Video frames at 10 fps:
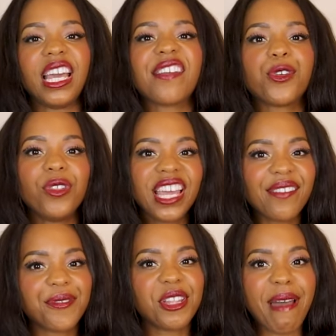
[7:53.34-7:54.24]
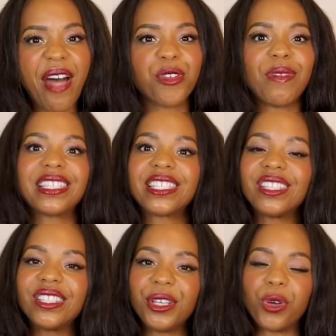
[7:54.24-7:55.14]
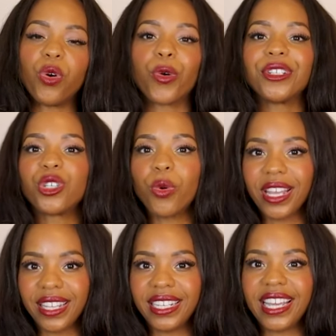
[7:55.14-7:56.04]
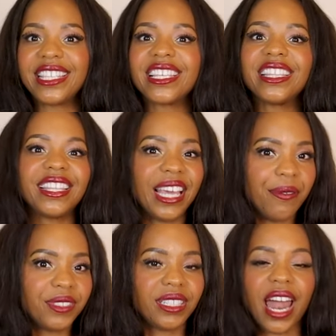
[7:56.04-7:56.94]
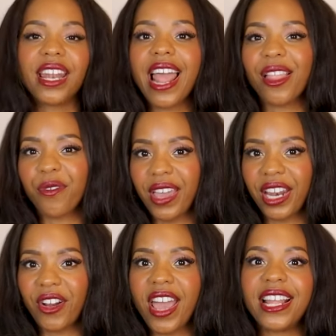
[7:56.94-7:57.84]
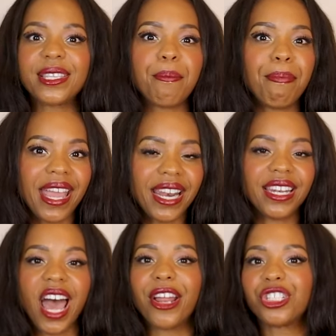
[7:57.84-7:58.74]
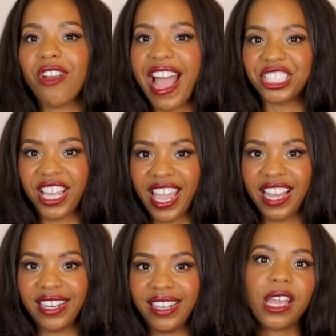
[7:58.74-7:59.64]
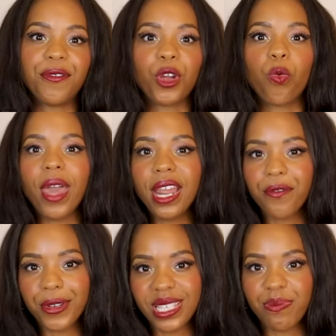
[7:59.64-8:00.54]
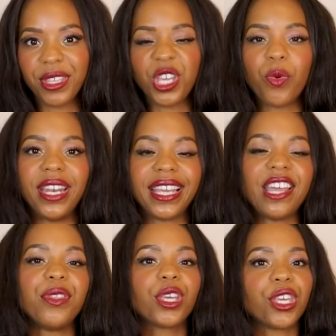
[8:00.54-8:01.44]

If you're looking for the bathroom, that's the loo, or a toilet, it's a lift, not an elevator, and it's a bin, not a trash can. If you're waiting for something, you want to get in the